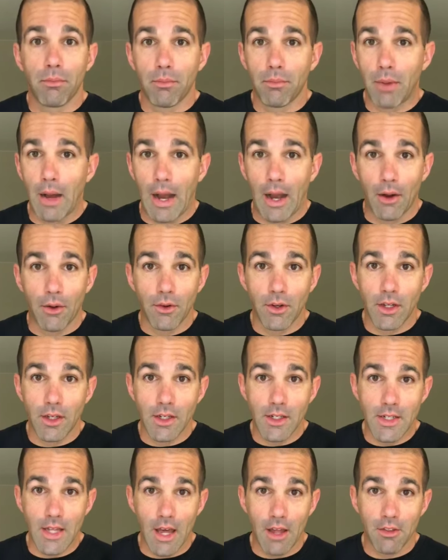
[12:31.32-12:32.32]

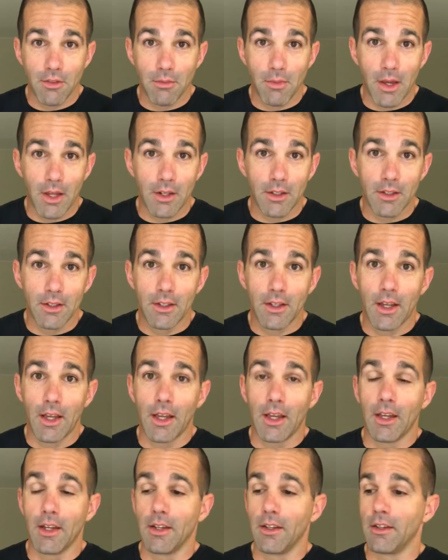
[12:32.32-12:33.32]
pounding death metal
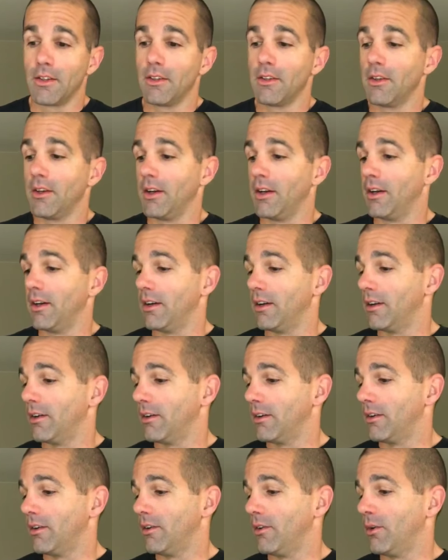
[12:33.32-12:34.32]
and
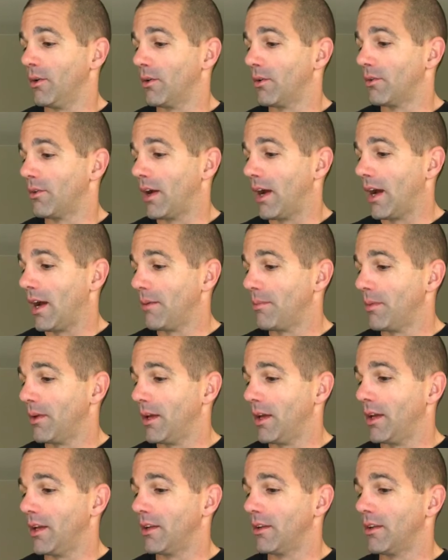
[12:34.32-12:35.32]
or rap,
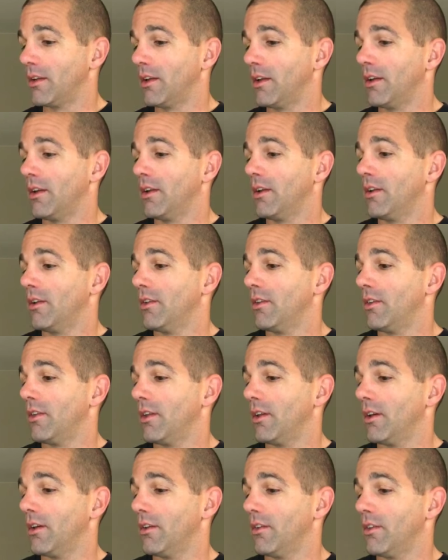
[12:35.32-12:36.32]
and
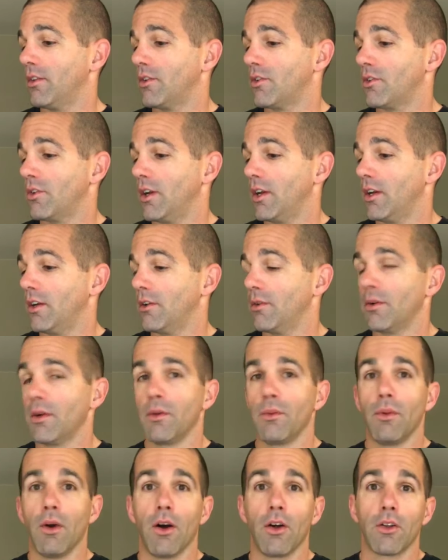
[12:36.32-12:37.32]
the trainer, when he
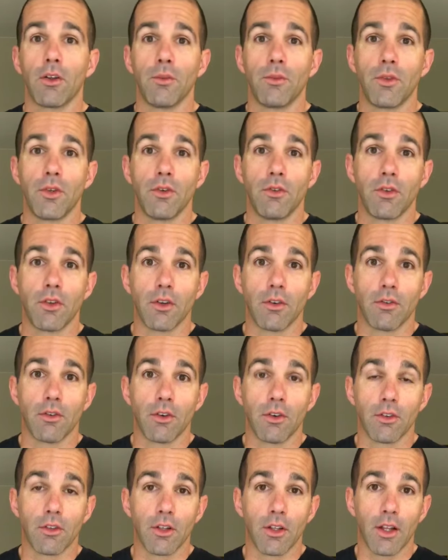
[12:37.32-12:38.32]
welcomes you for your
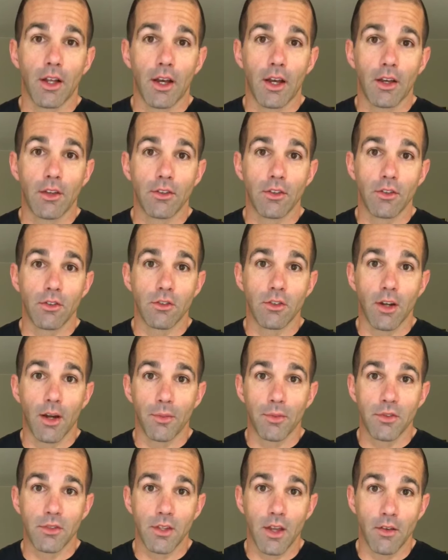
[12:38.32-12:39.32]
first class, has
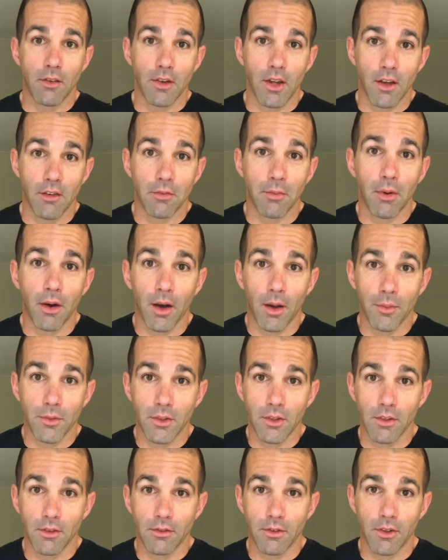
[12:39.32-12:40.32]
dropped 7 F-bombs
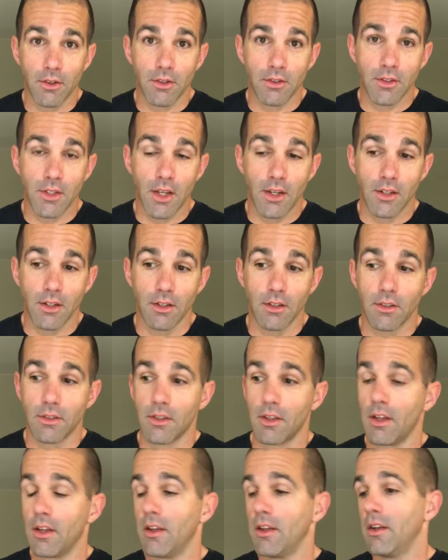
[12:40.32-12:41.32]
in the first sentence.
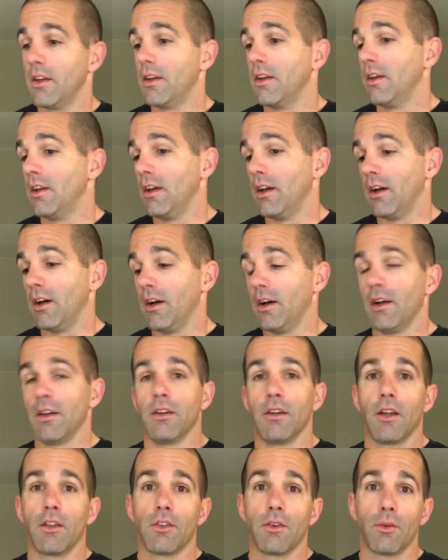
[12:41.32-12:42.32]

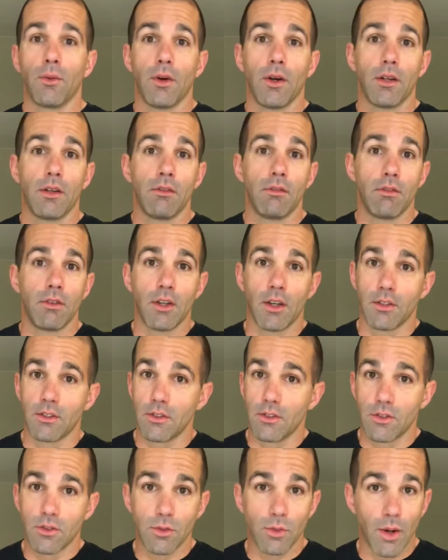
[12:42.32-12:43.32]
Another one
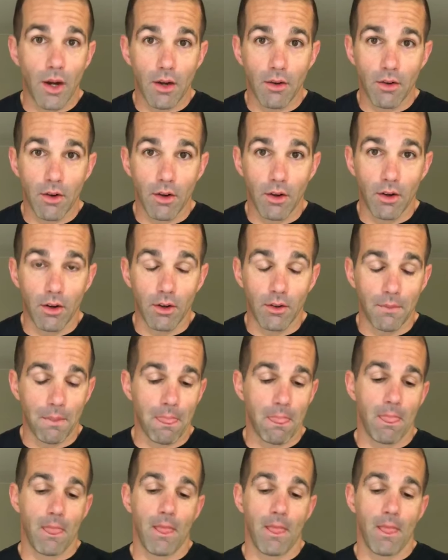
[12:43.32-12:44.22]
doesn't swear at all.